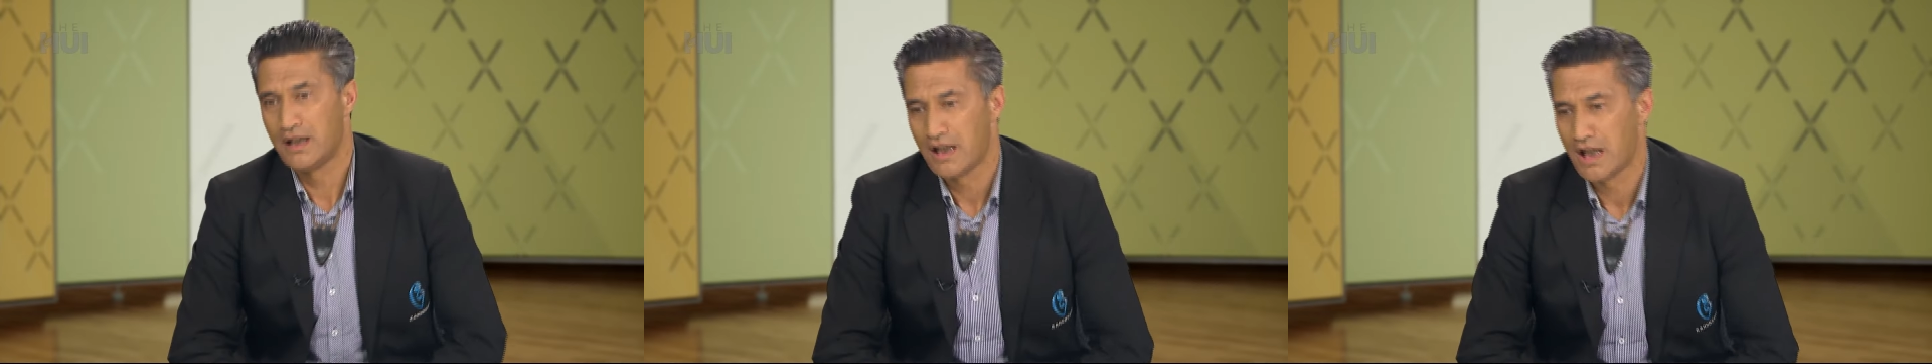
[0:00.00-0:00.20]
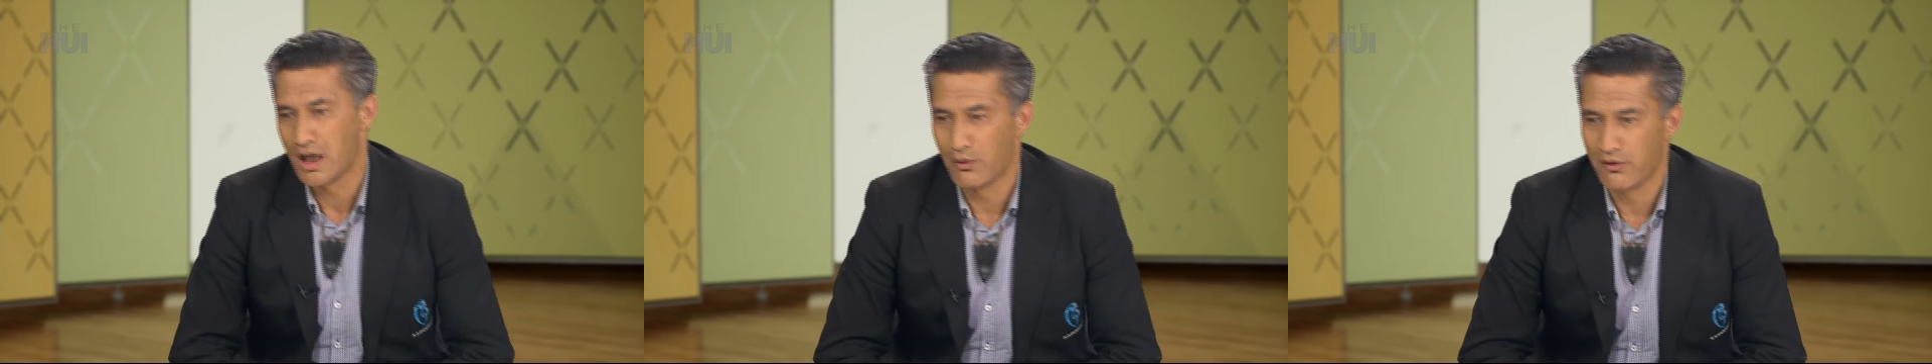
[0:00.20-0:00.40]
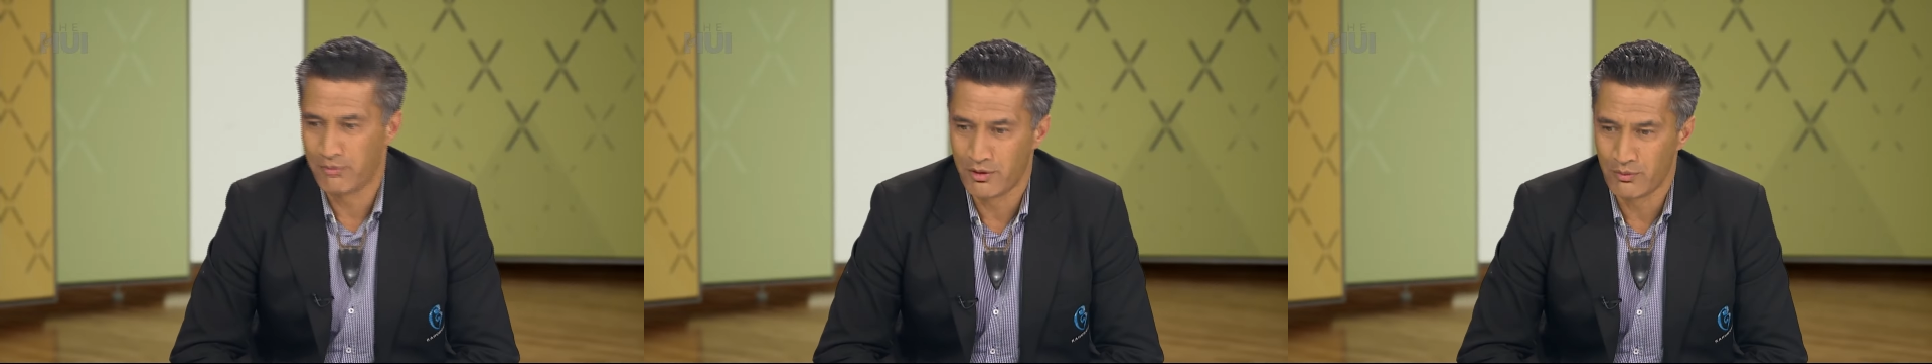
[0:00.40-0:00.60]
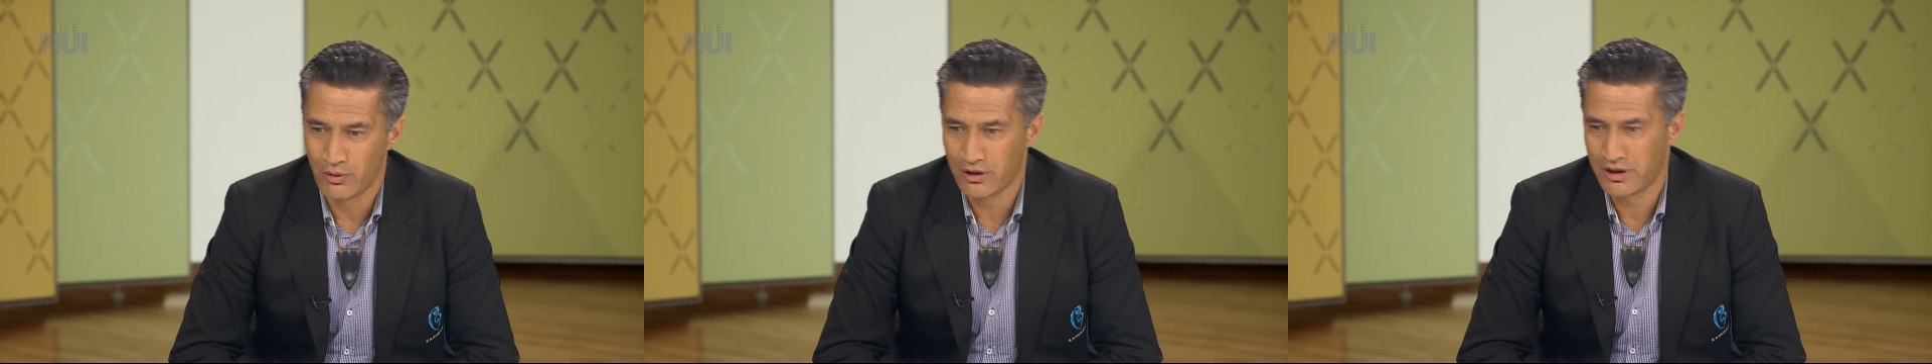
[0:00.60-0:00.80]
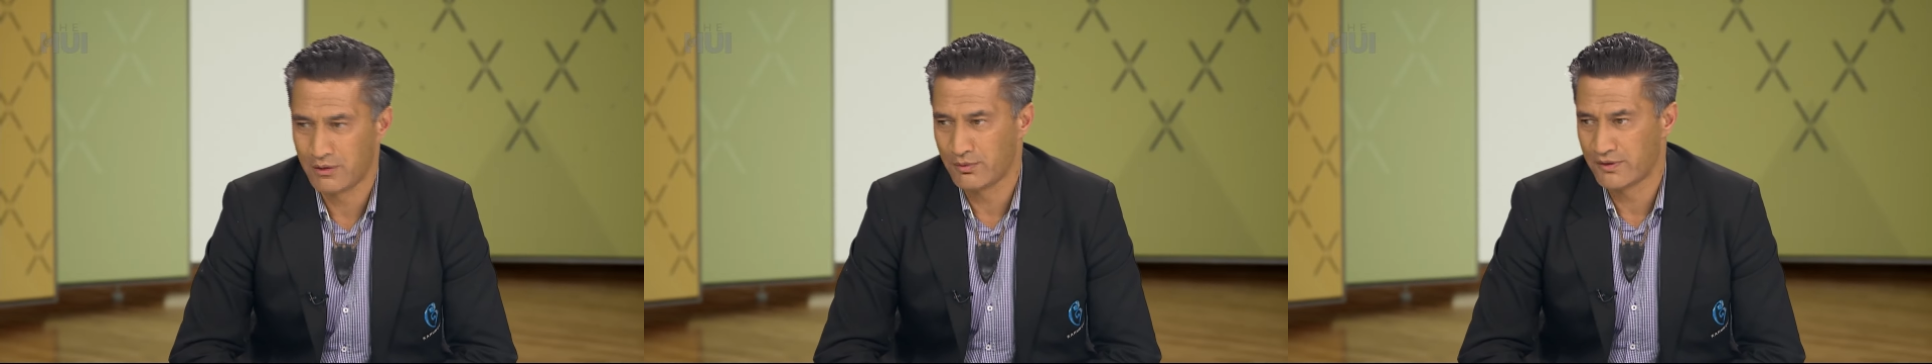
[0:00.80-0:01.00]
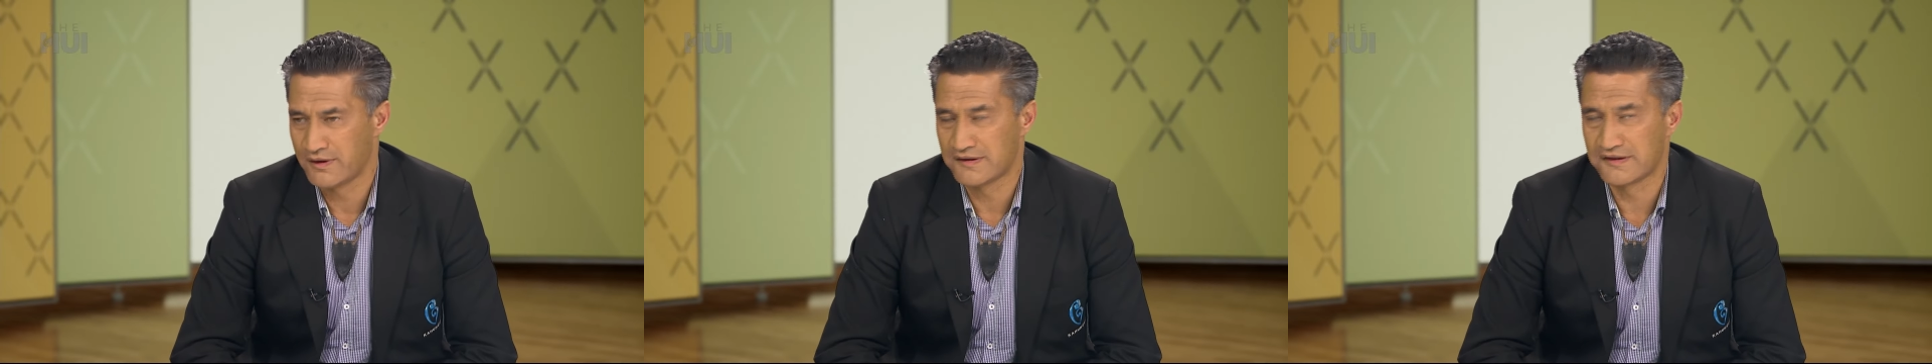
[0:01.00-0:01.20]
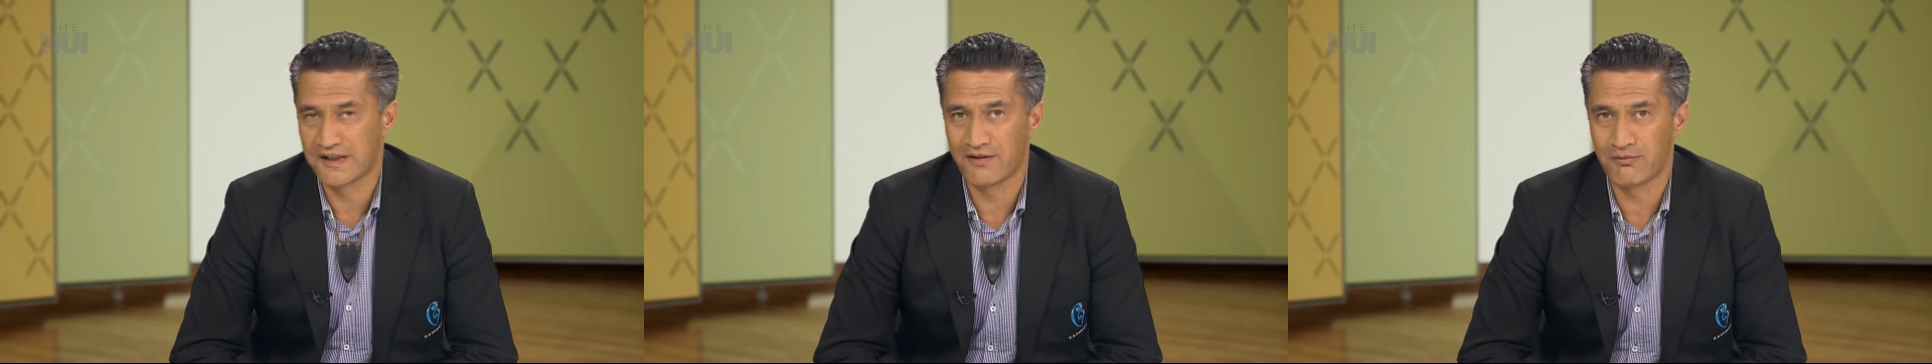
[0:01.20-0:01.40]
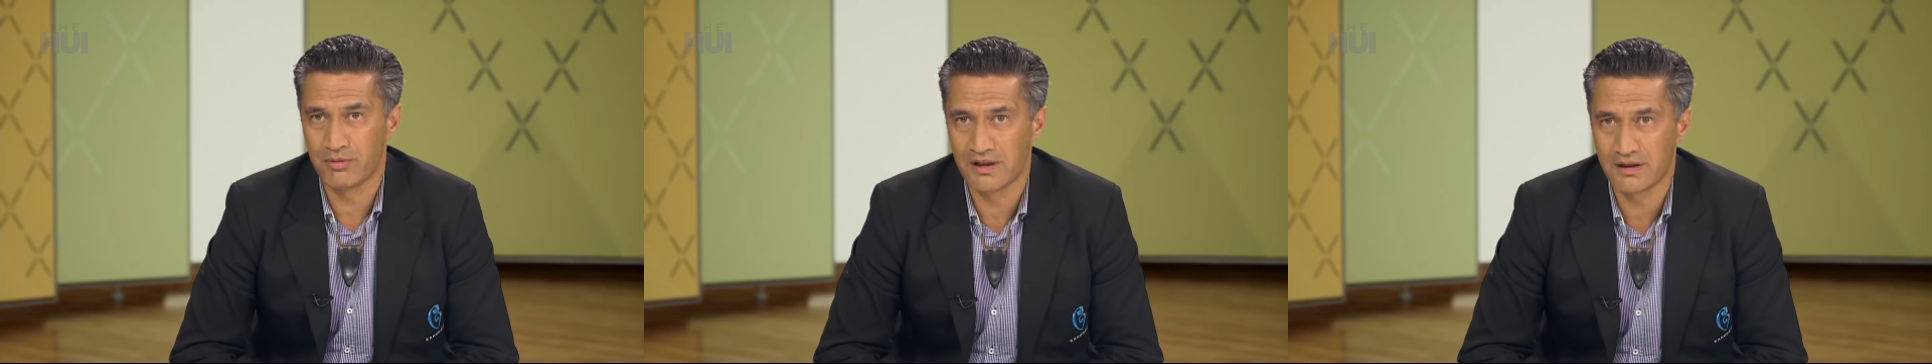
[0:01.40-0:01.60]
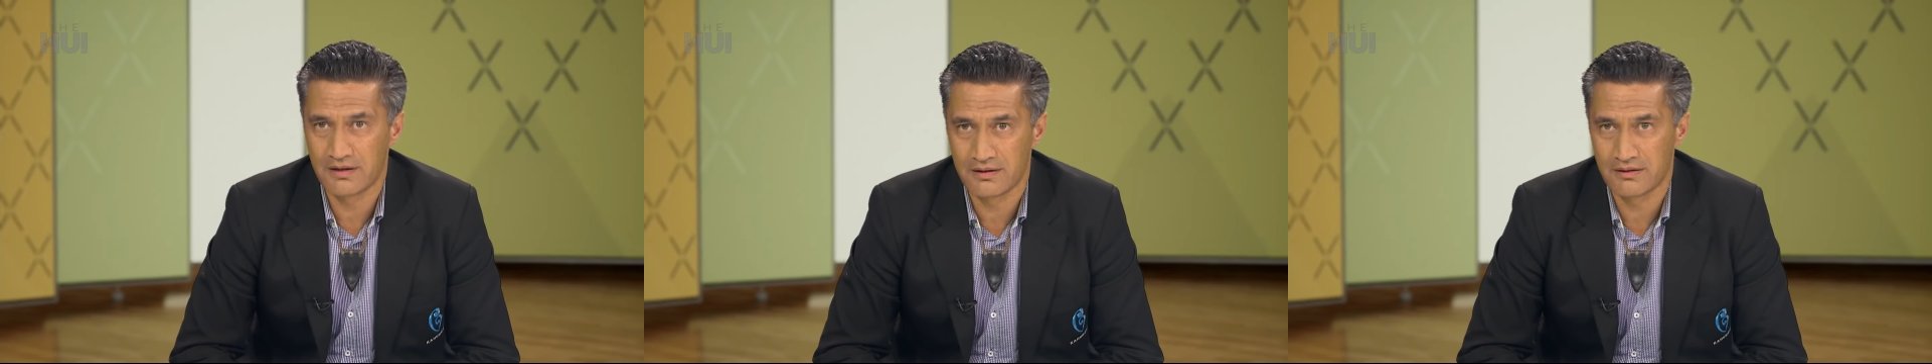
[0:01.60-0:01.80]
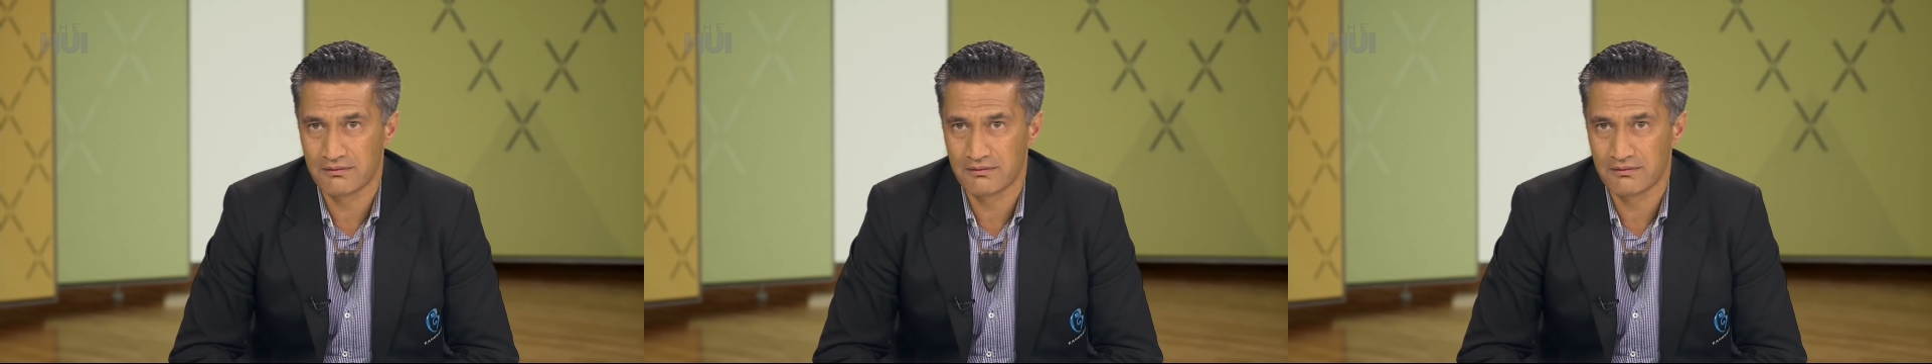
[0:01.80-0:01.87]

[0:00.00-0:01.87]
We've been working with this government